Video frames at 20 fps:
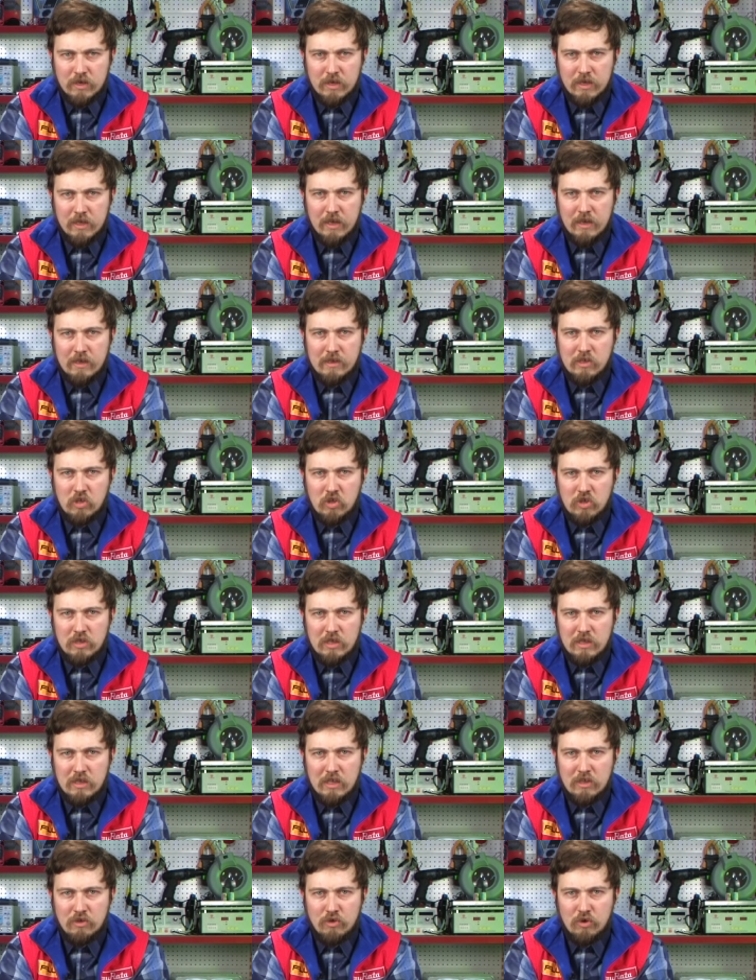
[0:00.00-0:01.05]
Both can be
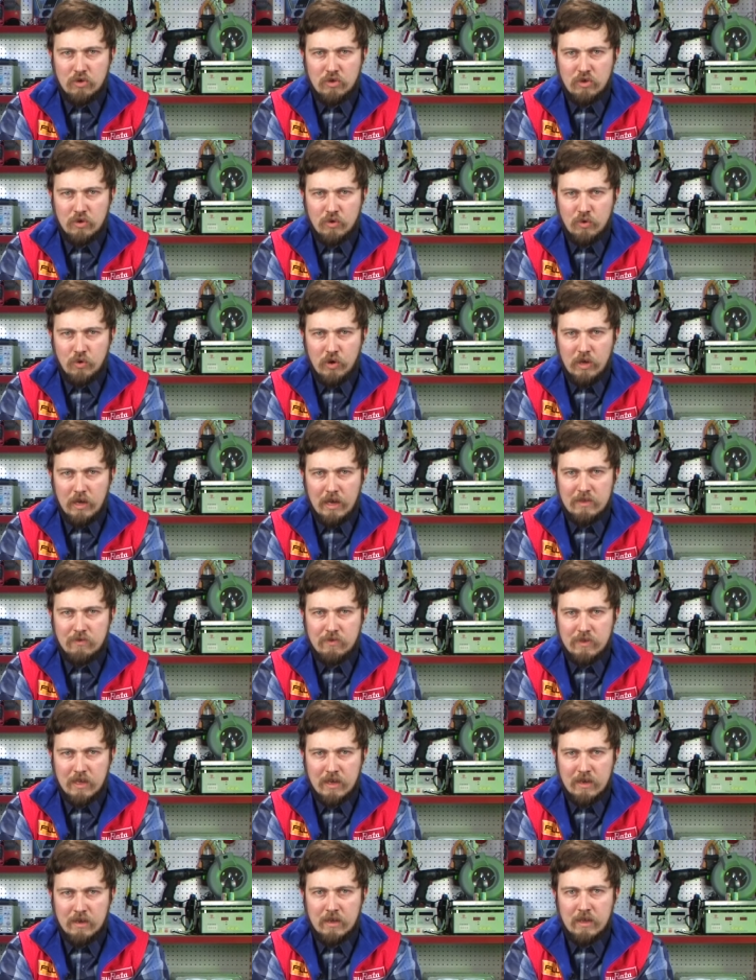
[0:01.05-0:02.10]
protected for all of
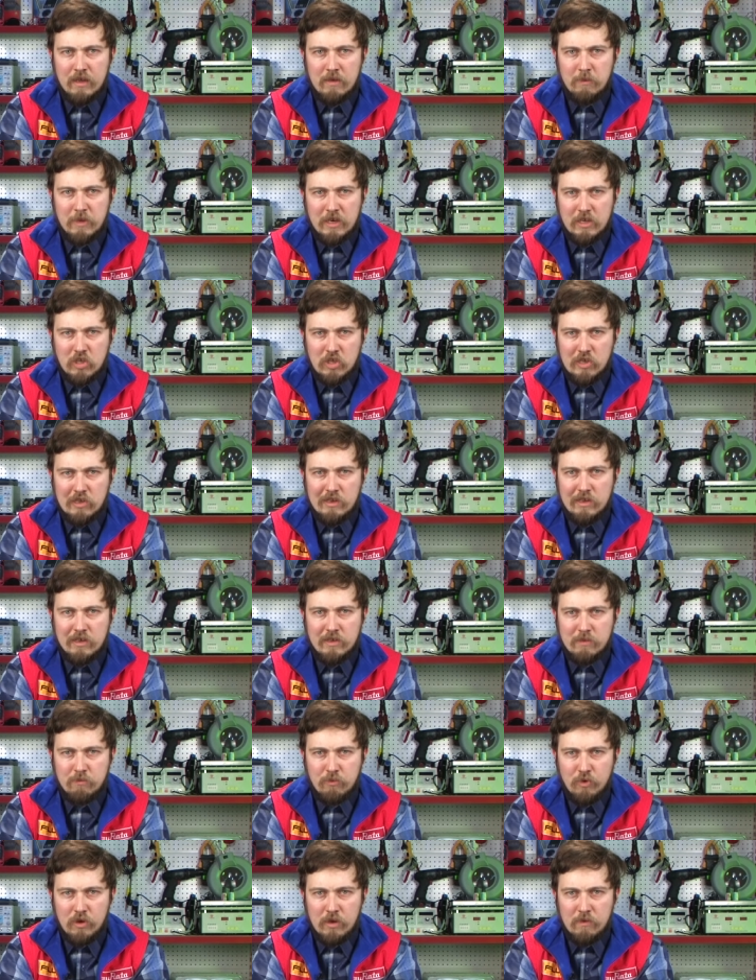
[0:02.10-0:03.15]
the aforementioned
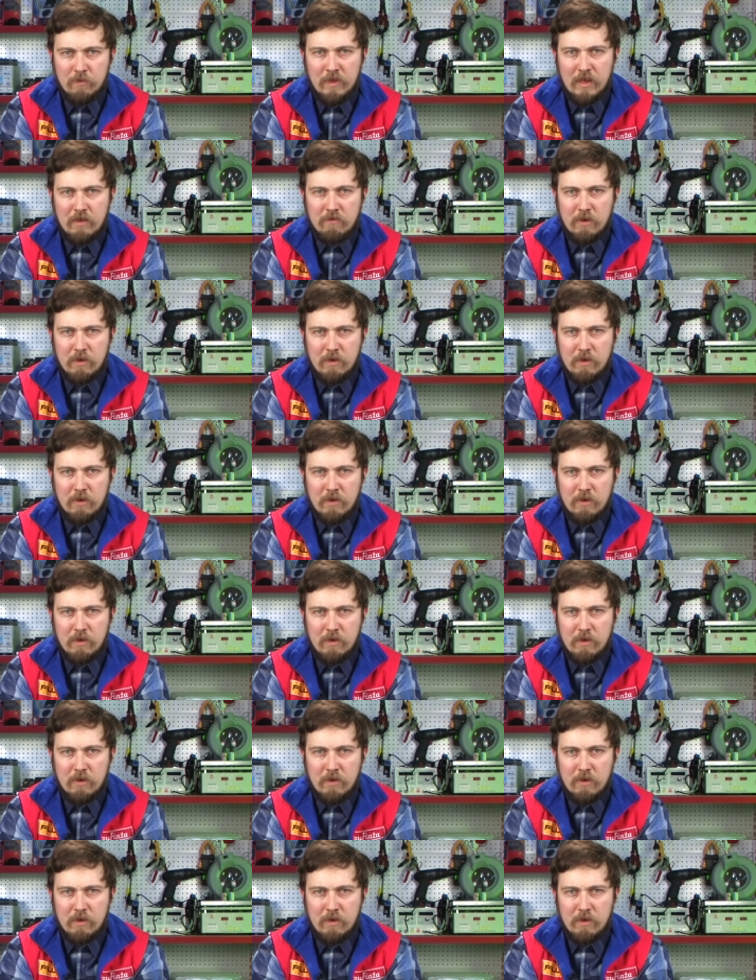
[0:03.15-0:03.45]
failures